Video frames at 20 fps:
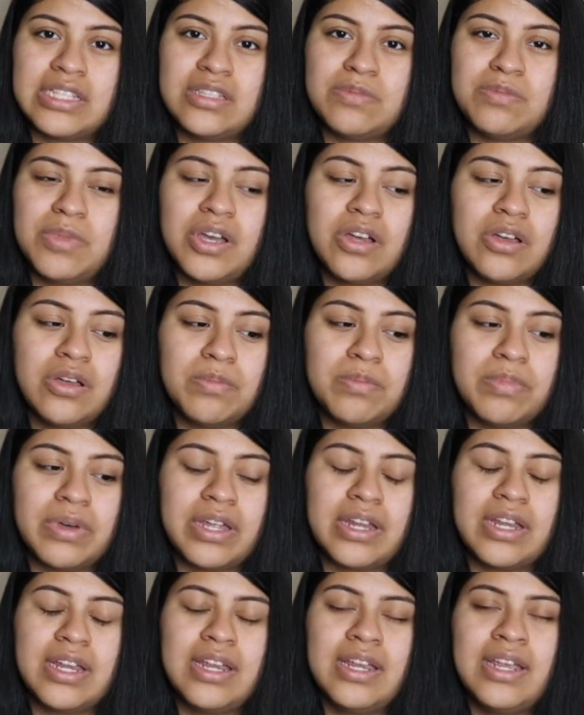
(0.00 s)
smell,
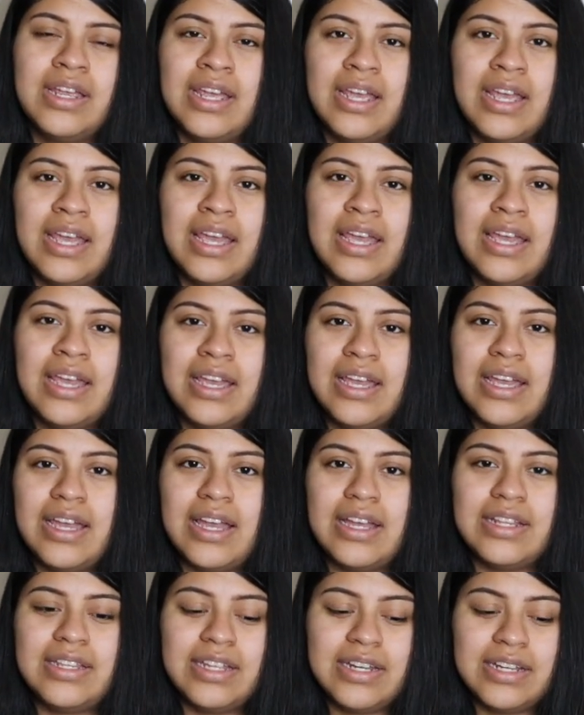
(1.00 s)
but
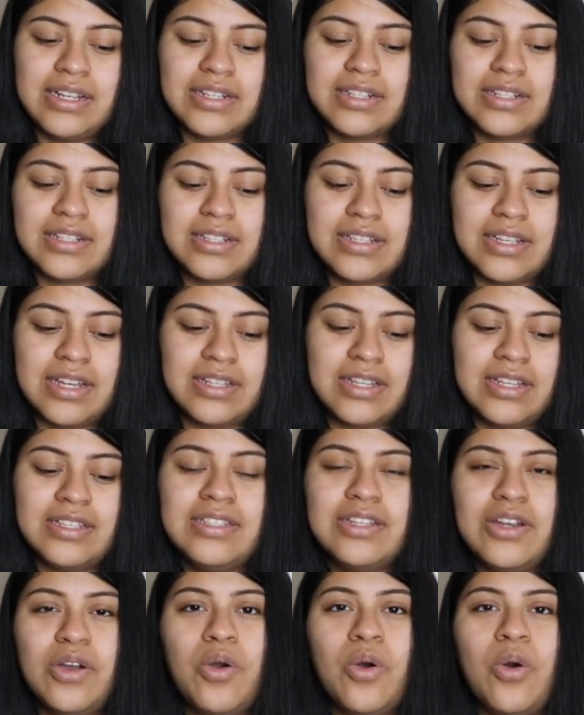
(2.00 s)
it
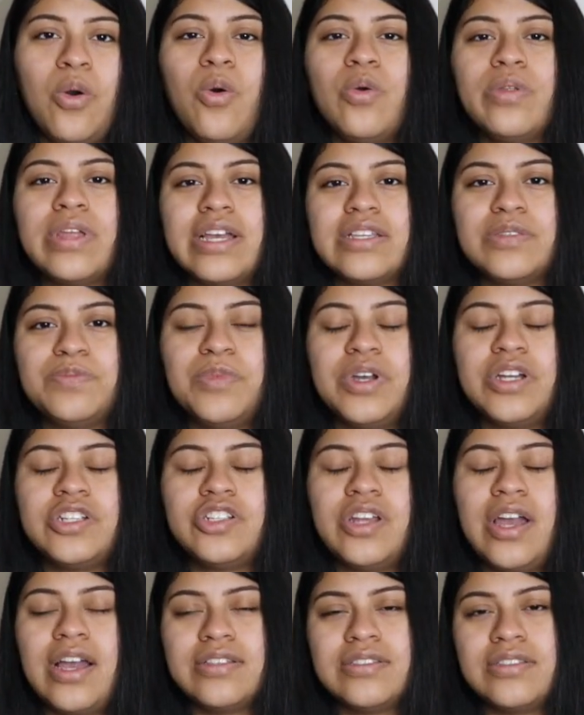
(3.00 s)
doesn't hold as
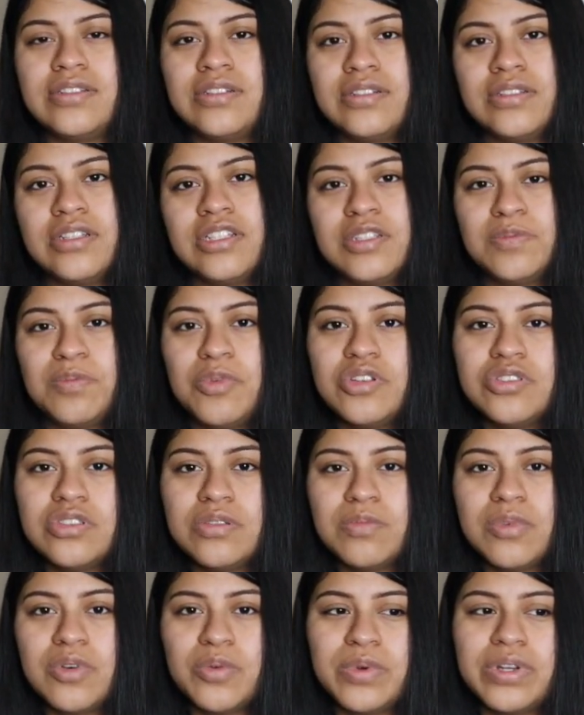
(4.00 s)
much as the
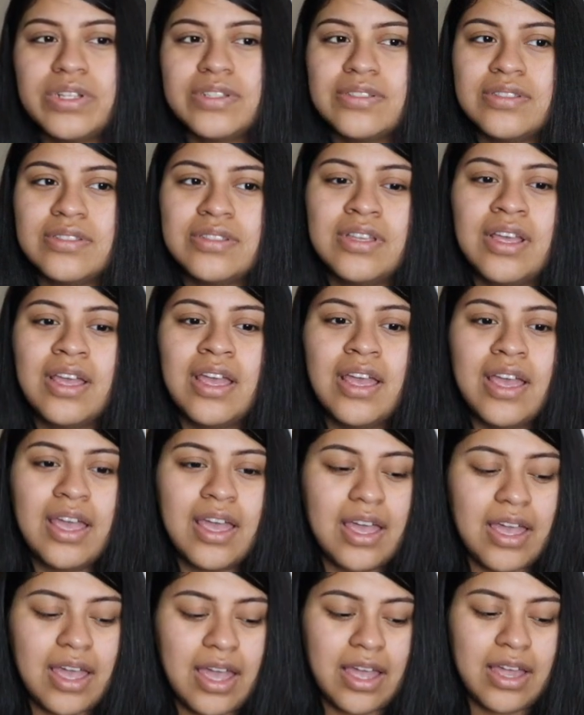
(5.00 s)
disposable ones,
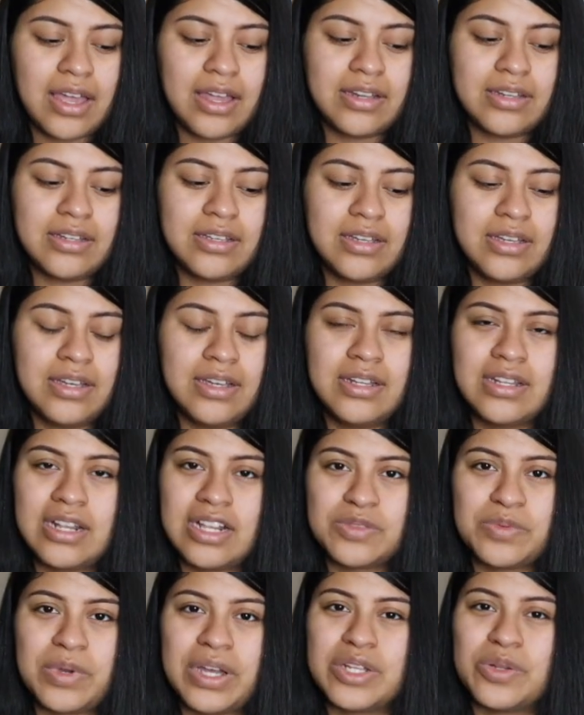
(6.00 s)
and
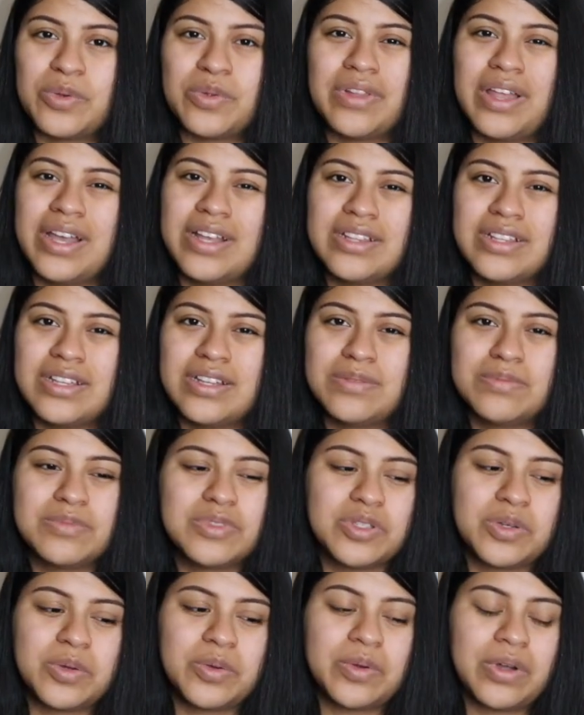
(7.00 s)
that's why I don't like them,
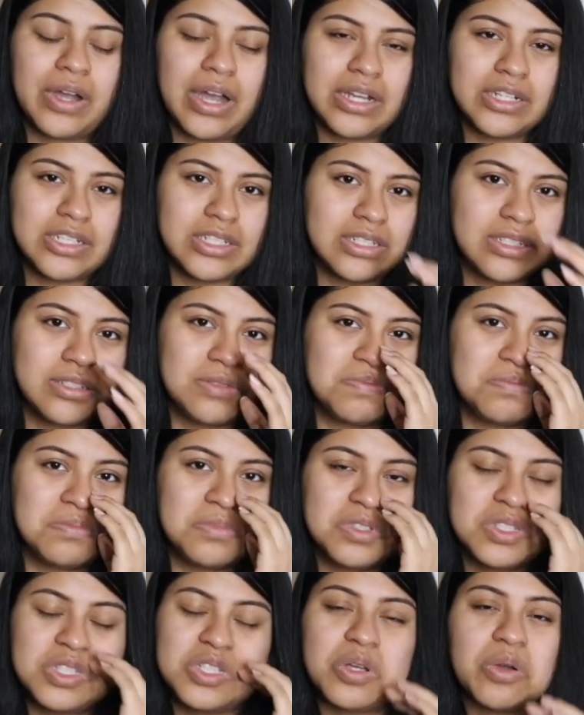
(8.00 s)
so I just
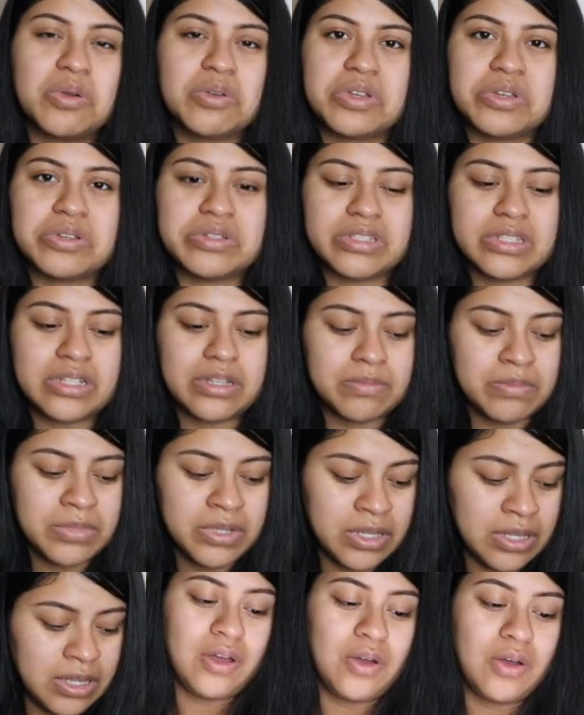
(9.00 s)
don't use them.
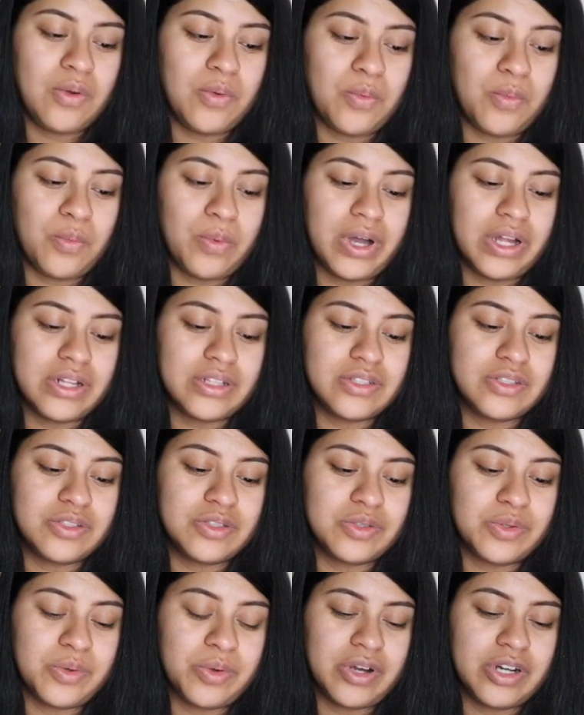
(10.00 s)
What
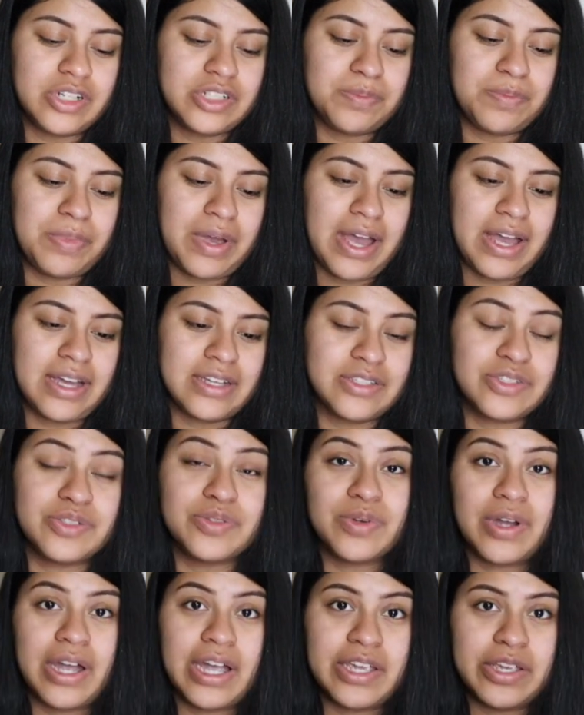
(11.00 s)
storage bags
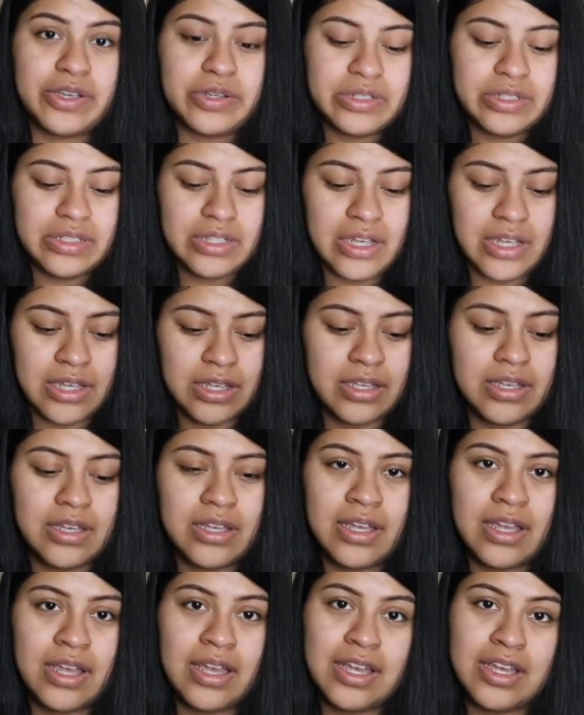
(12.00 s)
do I use?
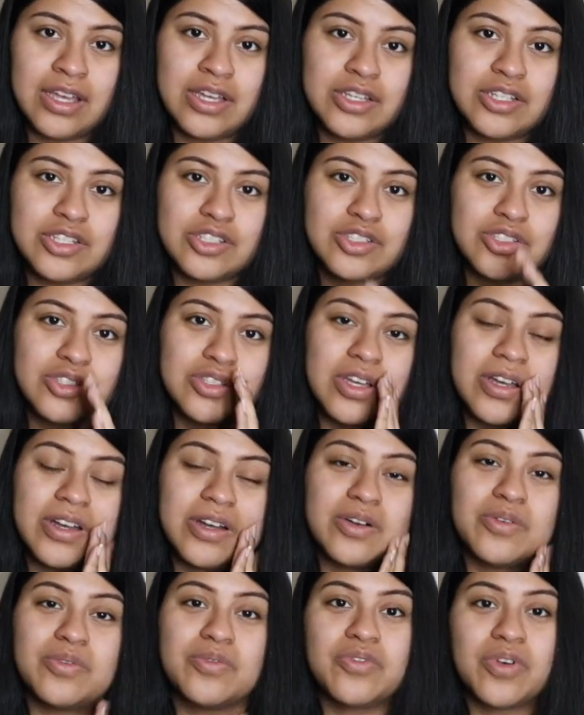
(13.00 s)

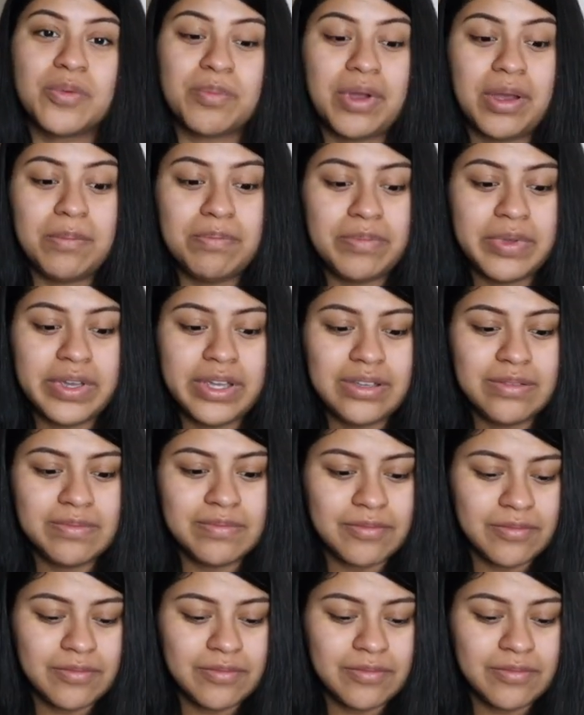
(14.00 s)
So for pumping,